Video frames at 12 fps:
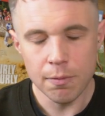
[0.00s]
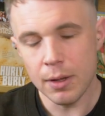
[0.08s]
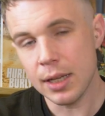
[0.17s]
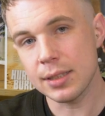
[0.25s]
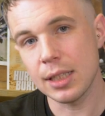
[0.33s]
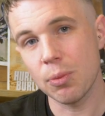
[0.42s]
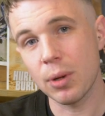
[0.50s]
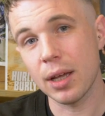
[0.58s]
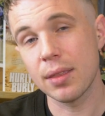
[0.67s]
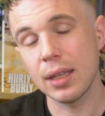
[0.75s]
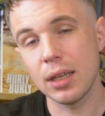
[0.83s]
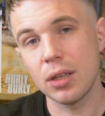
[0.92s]
Firstly, when I
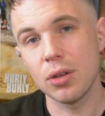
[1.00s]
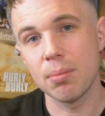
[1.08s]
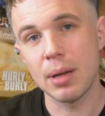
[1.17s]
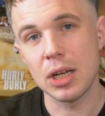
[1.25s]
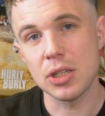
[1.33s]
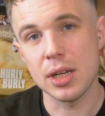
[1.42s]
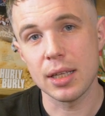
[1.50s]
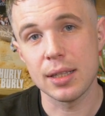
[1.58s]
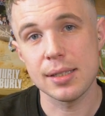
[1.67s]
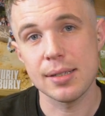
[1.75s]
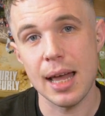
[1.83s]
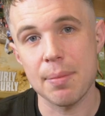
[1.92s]
think you're mentioning
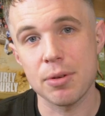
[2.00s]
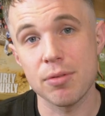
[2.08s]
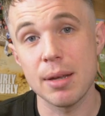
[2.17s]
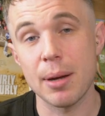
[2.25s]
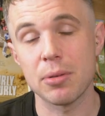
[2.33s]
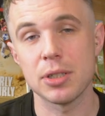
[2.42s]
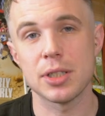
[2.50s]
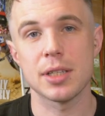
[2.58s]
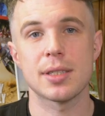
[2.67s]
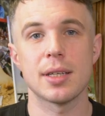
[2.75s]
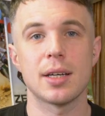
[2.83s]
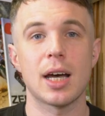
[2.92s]
the snapped rebound
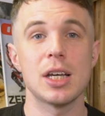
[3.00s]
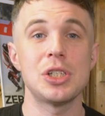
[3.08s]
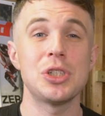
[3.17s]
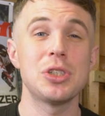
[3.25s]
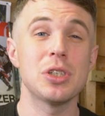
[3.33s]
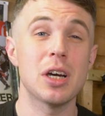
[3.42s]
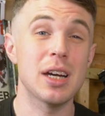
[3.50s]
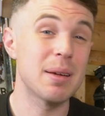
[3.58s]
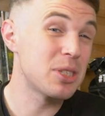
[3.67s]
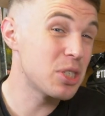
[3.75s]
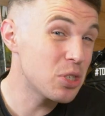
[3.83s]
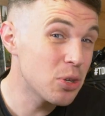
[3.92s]
adjuster, I
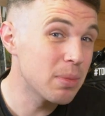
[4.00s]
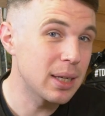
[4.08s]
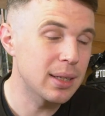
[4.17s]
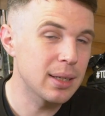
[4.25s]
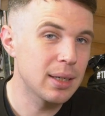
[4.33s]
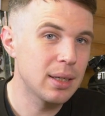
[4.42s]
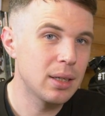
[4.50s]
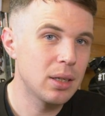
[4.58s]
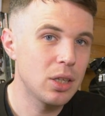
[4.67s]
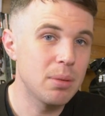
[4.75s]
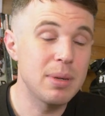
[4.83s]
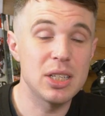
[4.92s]
am assuming
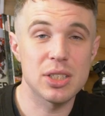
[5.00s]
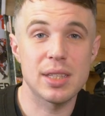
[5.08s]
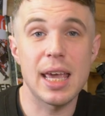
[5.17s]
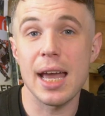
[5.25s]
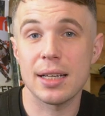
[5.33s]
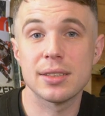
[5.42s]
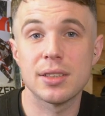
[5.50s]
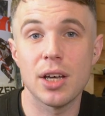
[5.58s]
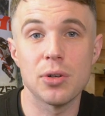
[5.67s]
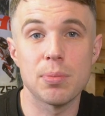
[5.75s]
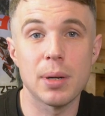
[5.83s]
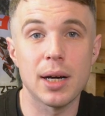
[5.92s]
you mean just the
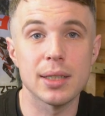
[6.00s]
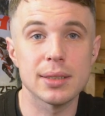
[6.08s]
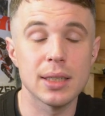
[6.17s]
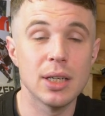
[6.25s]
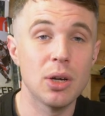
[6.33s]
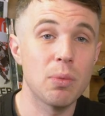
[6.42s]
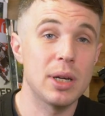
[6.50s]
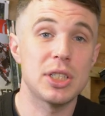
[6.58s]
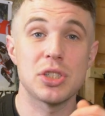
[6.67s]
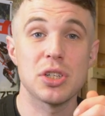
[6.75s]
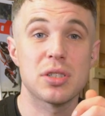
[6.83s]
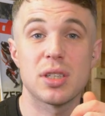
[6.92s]
external part, which
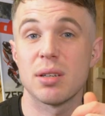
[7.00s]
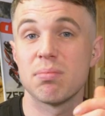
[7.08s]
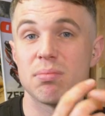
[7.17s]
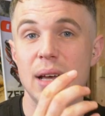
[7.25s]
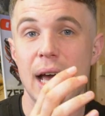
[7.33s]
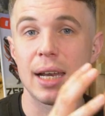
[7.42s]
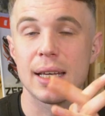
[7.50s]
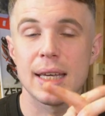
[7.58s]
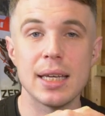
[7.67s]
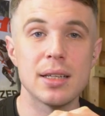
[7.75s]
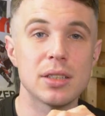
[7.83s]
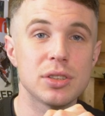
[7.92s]
is just an Allen
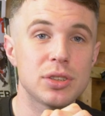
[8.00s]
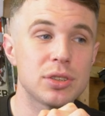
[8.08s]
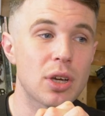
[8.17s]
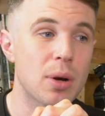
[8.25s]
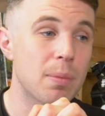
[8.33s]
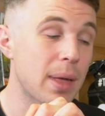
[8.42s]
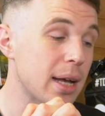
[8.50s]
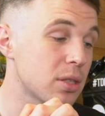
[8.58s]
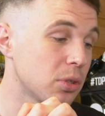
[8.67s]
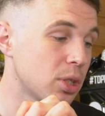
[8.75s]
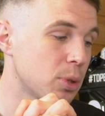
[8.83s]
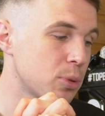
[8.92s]
key, so
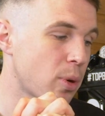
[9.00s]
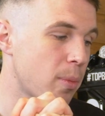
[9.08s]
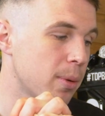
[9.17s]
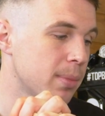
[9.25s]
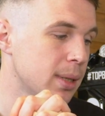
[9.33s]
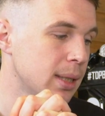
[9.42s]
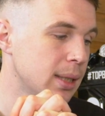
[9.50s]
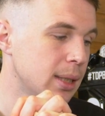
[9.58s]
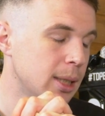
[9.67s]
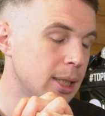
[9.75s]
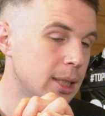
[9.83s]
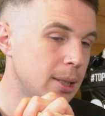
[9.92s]
that's not too much problem.
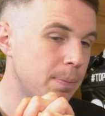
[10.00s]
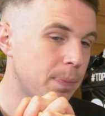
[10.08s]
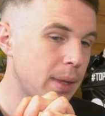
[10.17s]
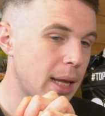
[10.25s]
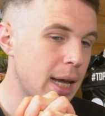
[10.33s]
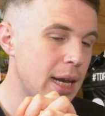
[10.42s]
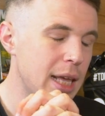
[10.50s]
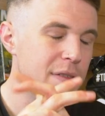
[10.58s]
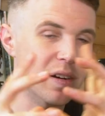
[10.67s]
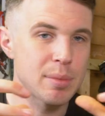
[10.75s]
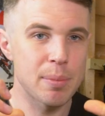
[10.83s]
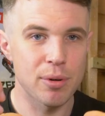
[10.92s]
And
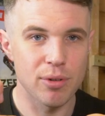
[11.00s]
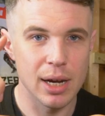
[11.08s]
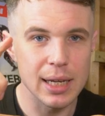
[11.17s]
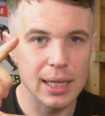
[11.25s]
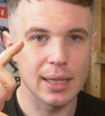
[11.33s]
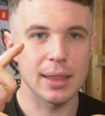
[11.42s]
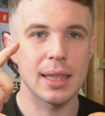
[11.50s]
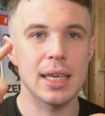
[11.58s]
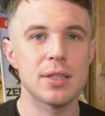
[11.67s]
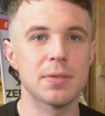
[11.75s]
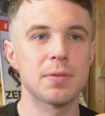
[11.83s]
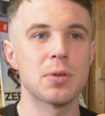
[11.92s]
if I remember rightly,
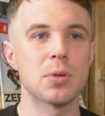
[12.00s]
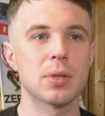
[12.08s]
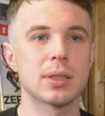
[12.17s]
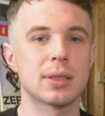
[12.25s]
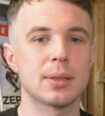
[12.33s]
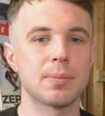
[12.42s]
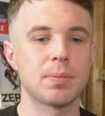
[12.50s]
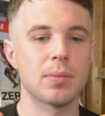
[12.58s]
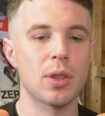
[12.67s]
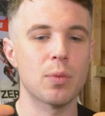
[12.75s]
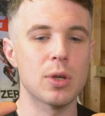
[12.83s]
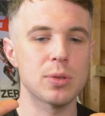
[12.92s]
these forks
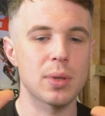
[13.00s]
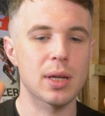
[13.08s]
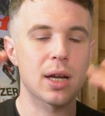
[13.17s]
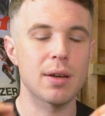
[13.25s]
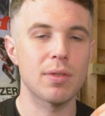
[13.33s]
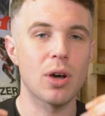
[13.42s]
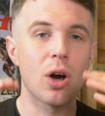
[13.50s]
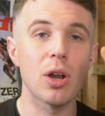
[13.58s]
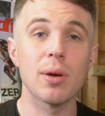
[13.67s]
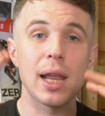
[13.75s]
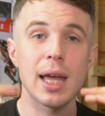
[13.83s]
are the ones with the kind of the hollow